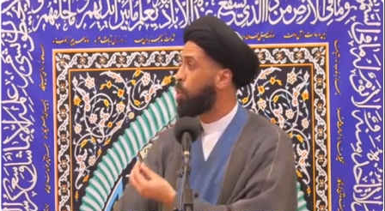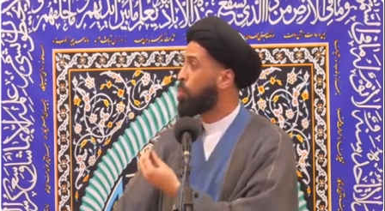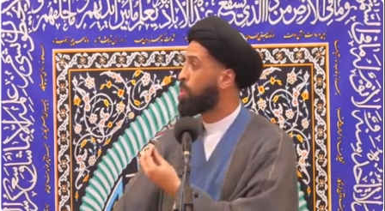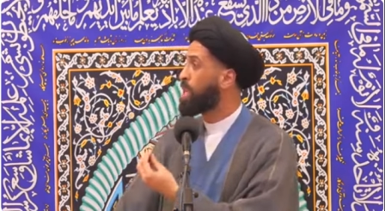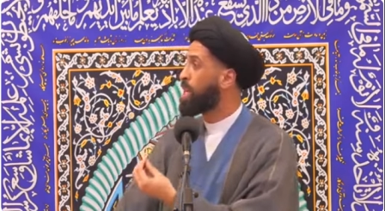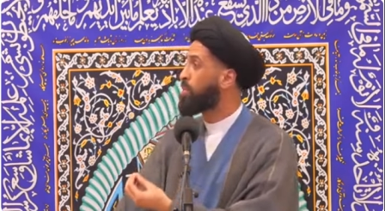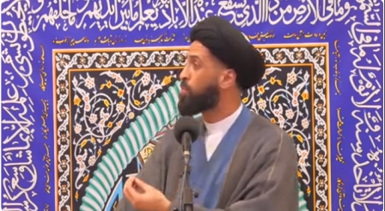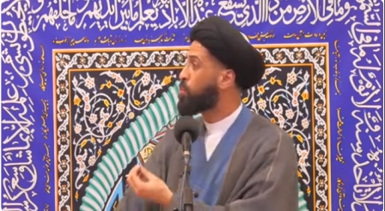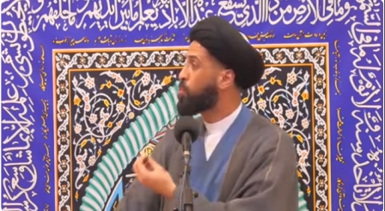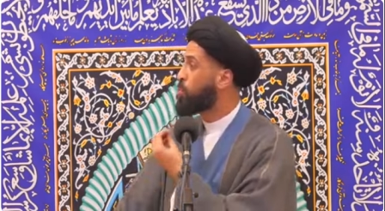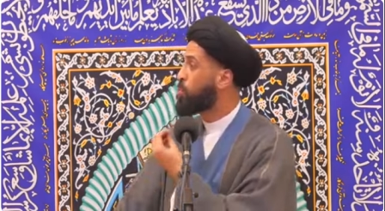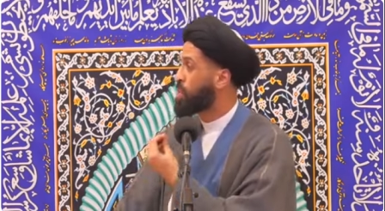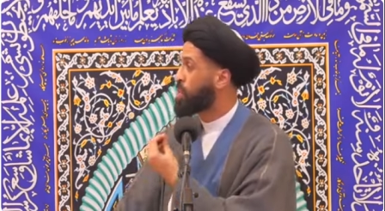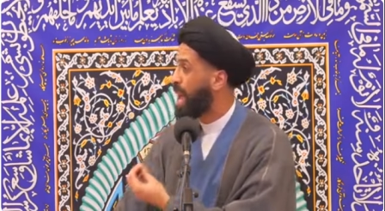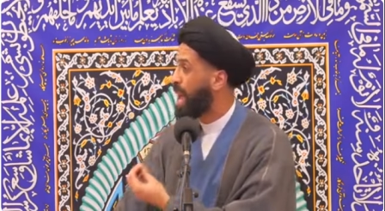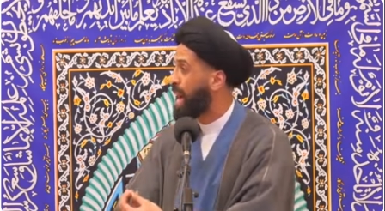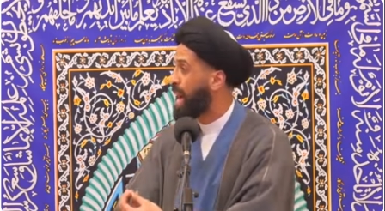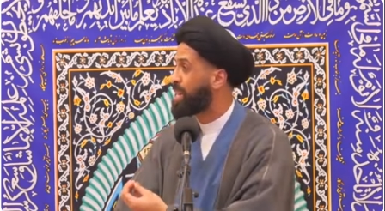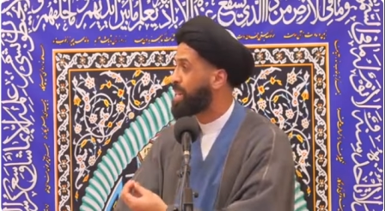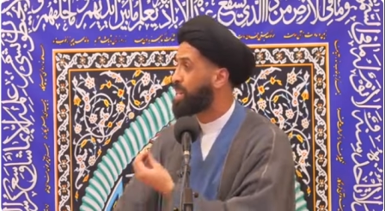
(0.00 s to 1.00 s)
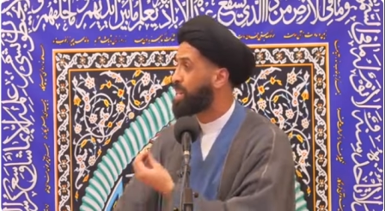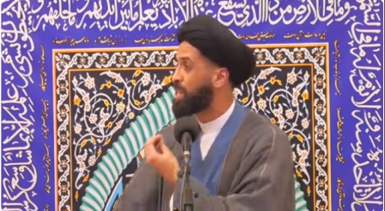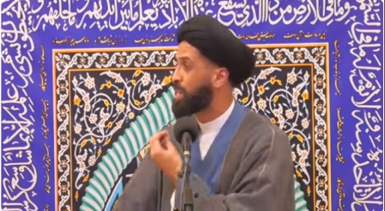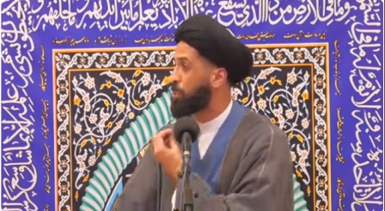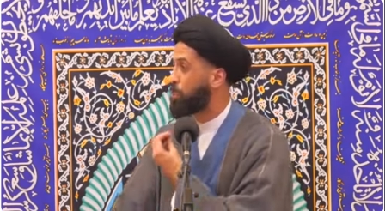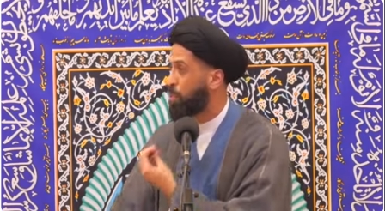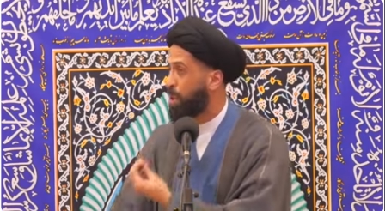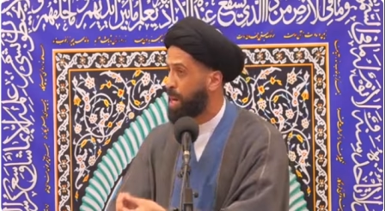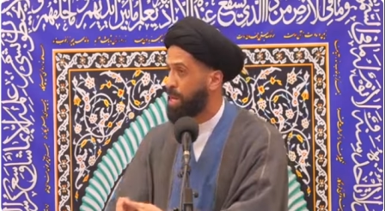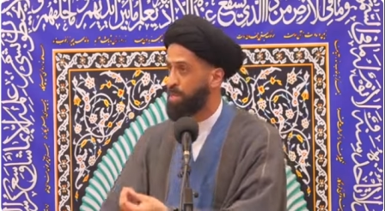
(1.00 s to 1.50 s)
don't get too sad and
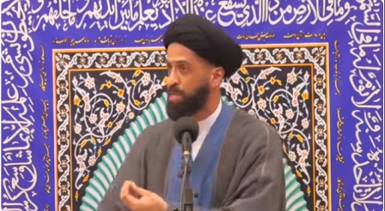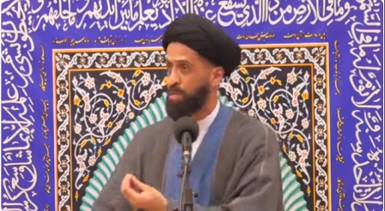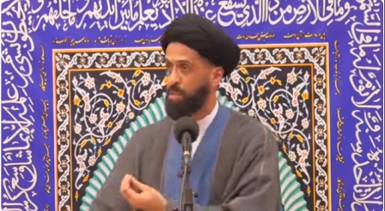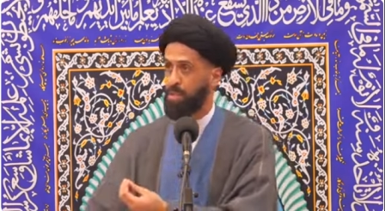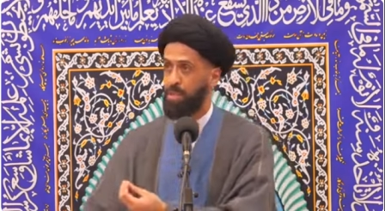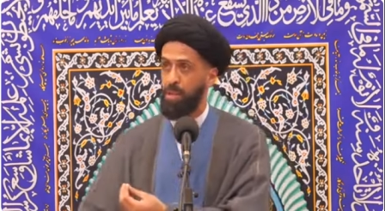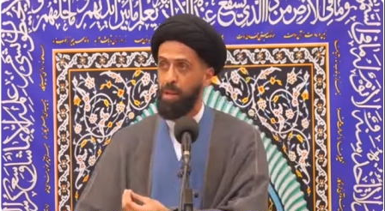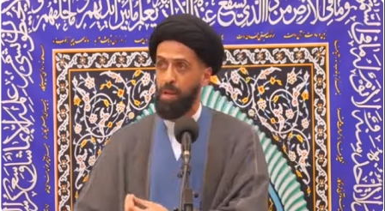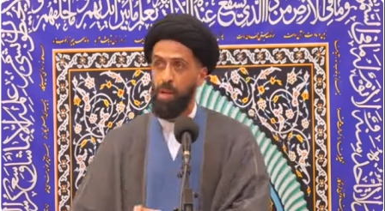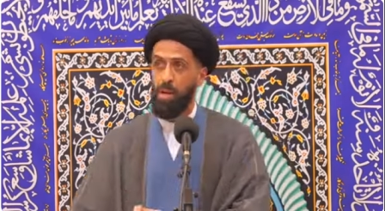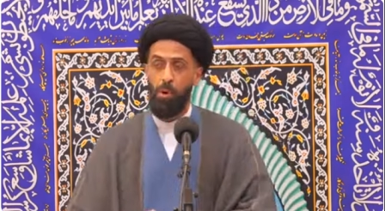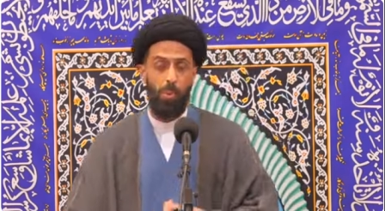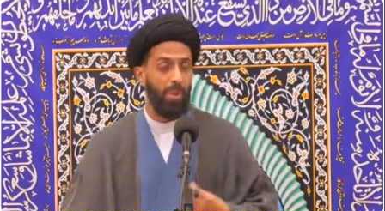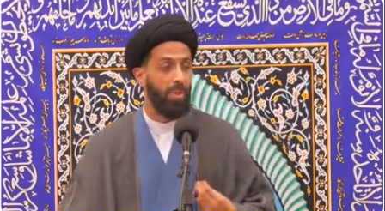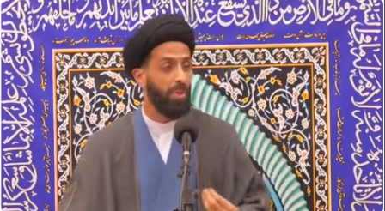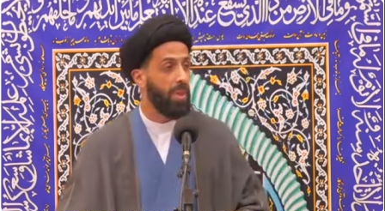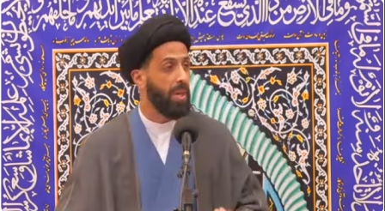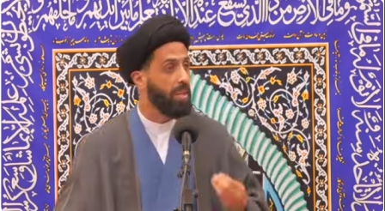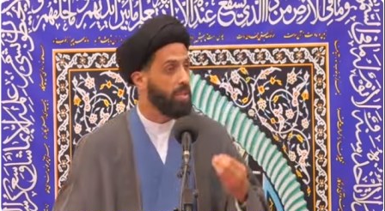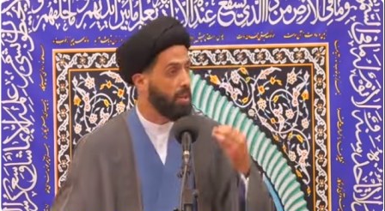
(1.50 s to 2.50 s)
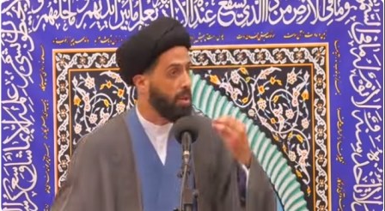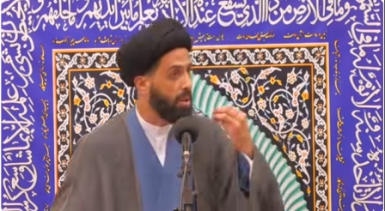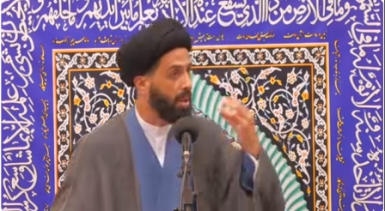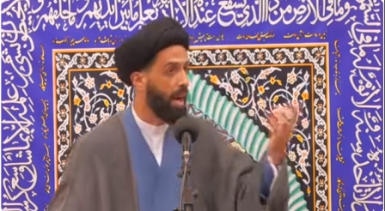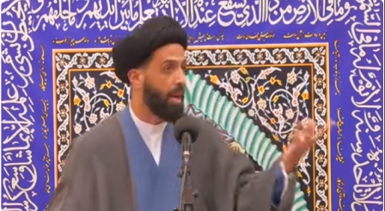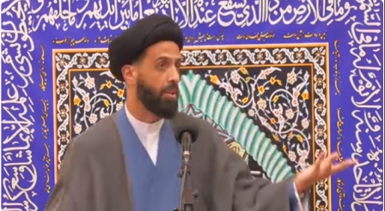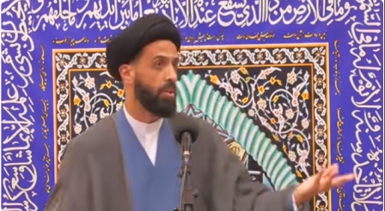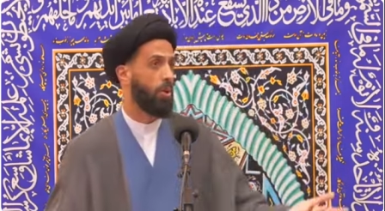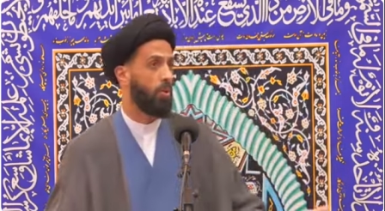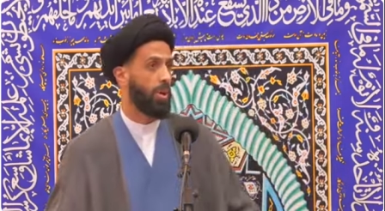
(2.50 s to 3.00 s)
depressed when things are
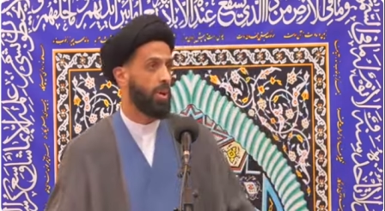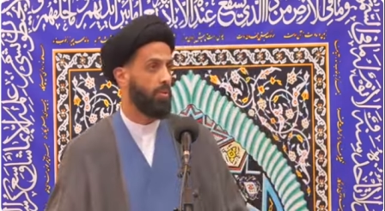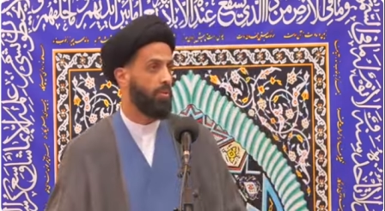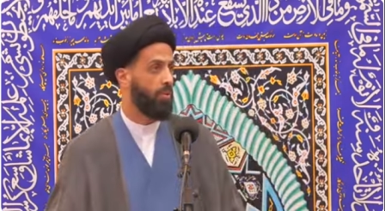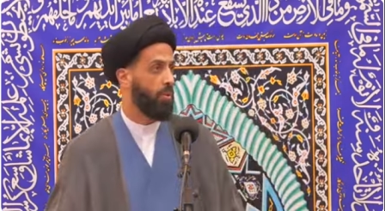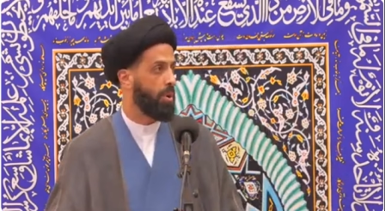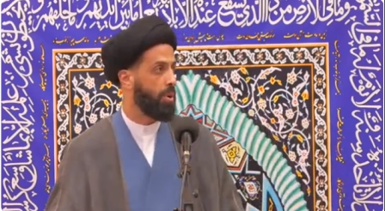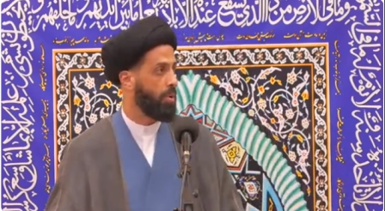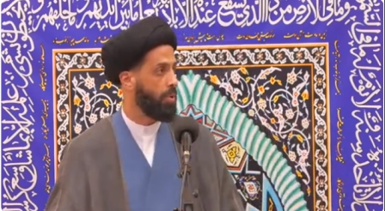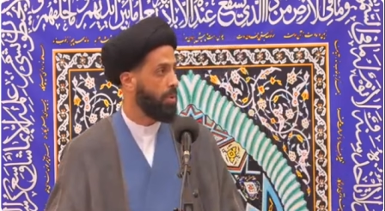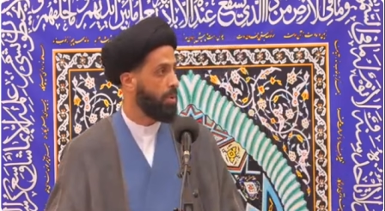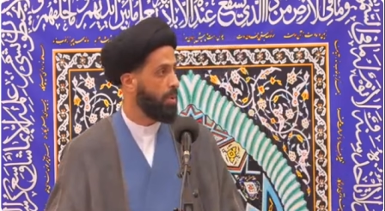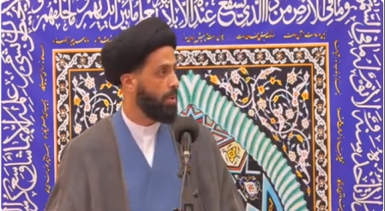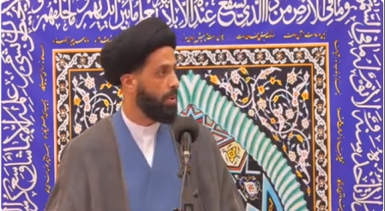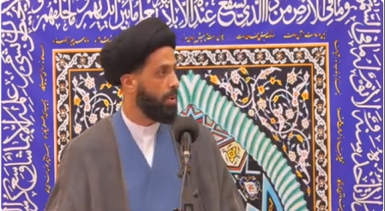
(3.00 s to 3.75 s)
not going for you.